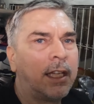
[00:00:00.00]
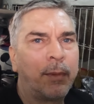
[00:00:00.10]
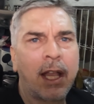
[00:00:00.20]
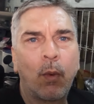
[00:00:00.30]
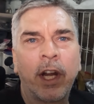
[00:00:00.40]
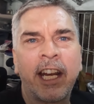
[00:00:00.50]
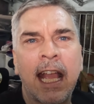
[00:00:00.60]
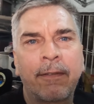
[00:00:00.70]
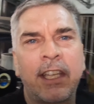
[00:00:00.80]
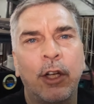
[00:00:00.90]
And we got
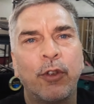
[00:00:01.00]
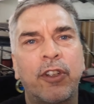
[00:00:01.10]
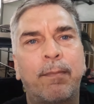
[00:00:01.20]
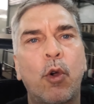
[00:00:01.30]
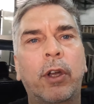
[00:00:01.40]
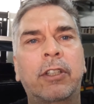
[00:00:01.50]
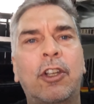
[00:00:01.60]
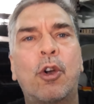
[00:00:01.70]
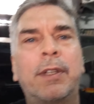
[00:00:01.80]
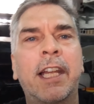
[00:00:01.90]
1.5 kilos of pork to
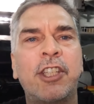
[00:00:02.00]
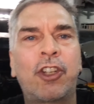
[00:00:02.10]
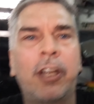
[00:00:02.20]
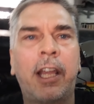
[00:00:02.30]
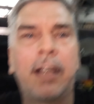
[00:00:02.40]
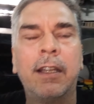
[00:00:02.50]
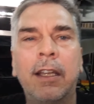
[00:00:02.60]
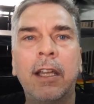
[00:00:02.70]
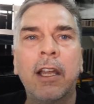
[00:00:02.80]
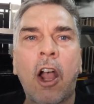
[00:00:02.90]
go with lunch today.
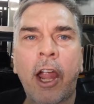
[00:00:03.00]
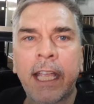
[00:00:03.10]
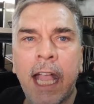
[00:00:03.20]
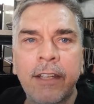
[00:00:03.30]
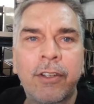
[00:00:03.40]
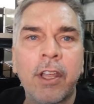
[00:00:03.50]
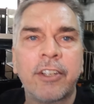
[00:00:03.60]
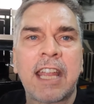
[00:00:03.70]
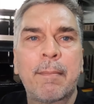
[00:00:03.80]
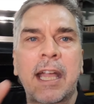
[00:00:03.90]
All right, guys,
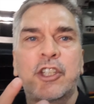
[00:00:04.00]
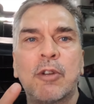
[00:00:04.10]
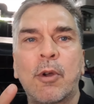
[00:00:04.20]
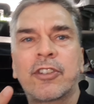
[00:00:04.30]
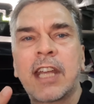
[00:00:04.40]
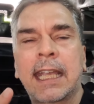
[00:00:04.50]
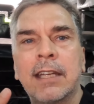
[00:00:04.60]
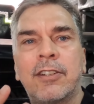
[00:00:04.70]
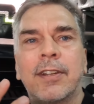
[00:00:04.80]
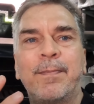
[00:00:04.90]
stand by 2 more
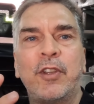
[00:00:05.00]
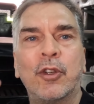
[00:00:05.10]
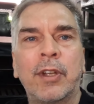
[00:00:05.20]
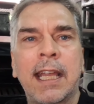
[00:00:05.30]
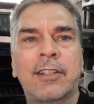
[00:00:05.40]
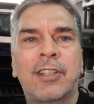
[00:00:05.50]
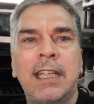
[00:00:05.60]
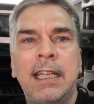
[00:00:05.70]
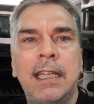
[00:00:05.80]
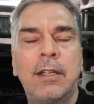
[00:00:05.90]
seconds. You'll next
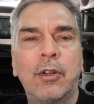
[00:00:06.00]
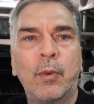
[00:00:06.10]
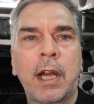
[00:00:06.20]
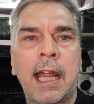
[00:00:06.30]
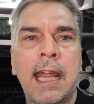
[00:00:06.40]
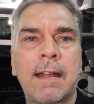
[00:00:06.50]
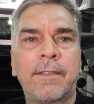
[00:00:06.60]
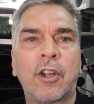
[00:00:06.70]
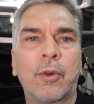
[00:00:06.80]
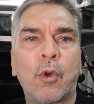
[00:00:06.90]
see when I have
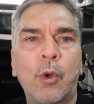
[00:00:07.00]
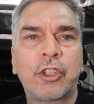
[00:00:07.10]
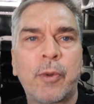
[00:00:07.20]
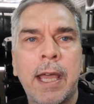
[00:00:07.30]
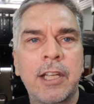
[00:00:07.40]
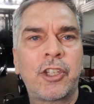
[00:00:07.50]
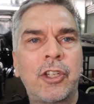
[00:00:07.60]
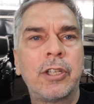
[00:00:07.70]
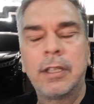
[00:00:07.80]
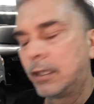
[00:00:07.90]
the
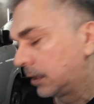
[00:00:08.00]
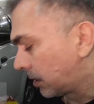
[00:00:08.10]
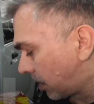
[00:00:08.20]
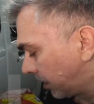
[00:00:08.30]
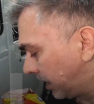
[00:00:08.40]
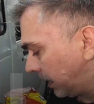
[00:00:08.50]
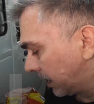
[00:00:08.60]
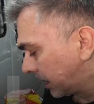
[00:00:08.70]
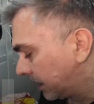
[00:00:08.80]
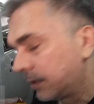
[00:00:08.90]
horseradish, or
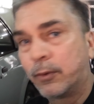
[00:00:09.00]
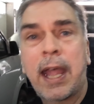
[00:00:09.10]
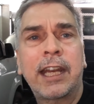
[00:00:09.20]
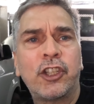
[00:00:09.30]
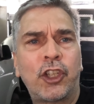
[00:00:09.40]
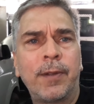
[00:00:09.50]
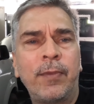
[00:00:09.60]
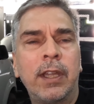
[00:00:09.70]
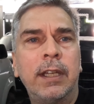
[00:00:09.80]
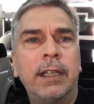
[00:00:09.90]
the radish,
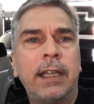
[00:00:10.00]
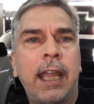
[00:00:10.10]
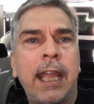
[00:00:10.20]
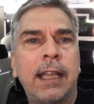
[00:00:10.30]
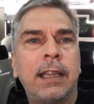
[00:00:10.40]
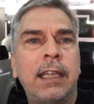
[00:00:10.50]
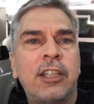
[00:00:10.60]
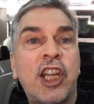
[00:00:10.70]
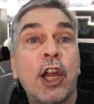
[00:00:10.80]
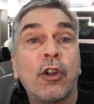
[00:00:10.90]
and the
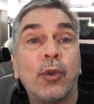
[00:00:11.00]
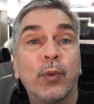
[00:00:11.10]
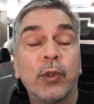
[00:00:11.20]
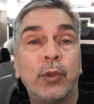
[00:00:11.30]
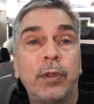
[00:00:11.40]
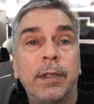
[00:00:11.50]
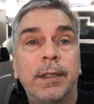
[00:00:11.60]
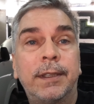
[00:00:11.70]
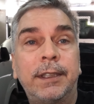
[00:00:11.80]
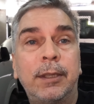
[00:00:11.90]
taro root,
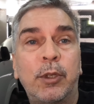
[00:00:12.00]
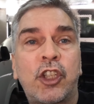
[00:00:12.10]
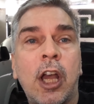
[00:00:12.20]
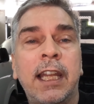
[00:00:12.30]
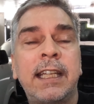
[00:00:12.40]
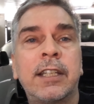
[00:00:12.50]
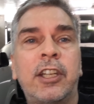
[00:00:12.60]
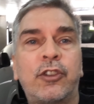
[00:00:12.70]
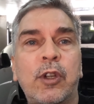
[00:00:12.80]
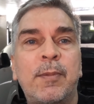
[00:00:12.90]
which I'll link in the
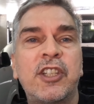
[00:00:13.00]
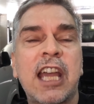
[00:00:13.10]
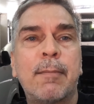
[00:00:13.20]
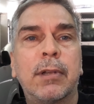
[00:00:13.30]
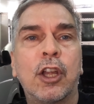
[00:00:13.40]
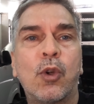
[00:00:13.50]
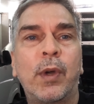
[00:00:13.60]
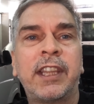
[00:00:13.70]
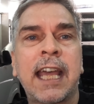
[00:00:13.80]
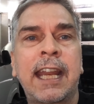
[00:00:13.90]
description down below
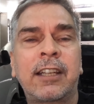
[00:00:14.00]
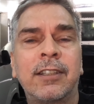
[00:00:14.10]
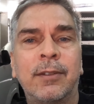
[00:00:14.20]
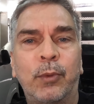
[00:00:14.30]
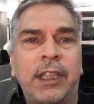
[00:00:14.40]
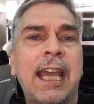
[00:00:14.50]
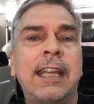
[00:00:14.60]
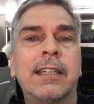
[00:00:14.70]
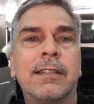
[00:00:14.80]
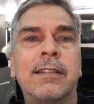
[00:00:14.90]
what that
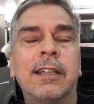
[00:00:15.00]
is,